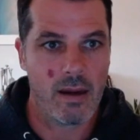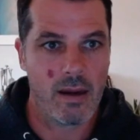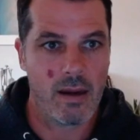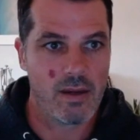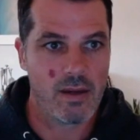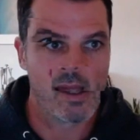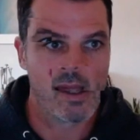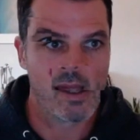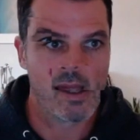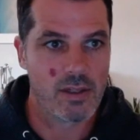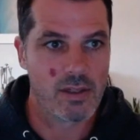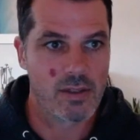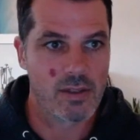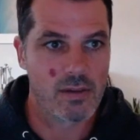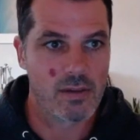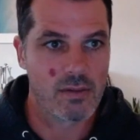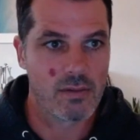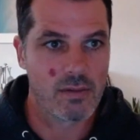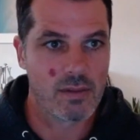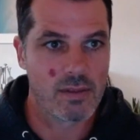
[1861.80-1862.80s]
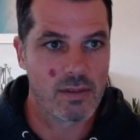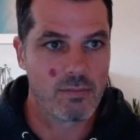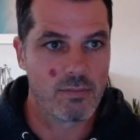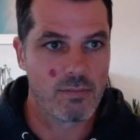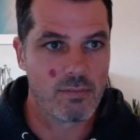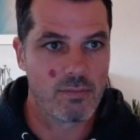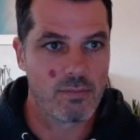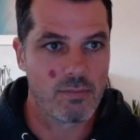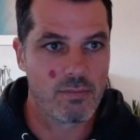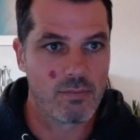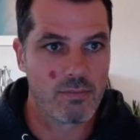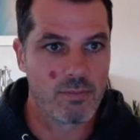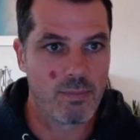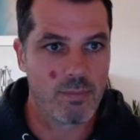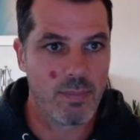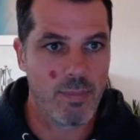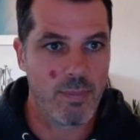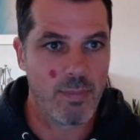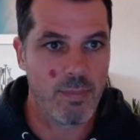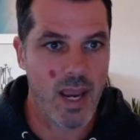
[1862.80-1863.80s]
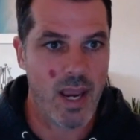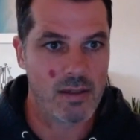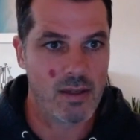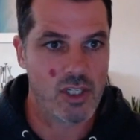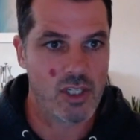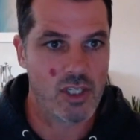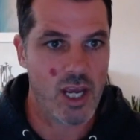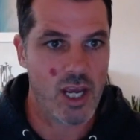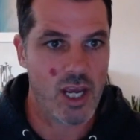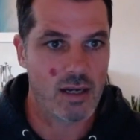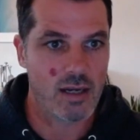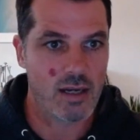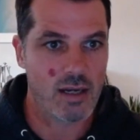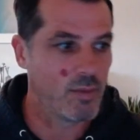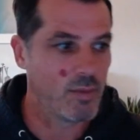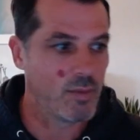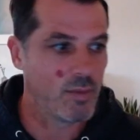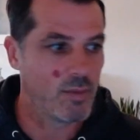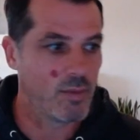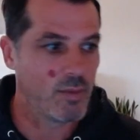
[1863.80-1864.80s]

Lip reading: me see if I can just paste in the chat. Give me a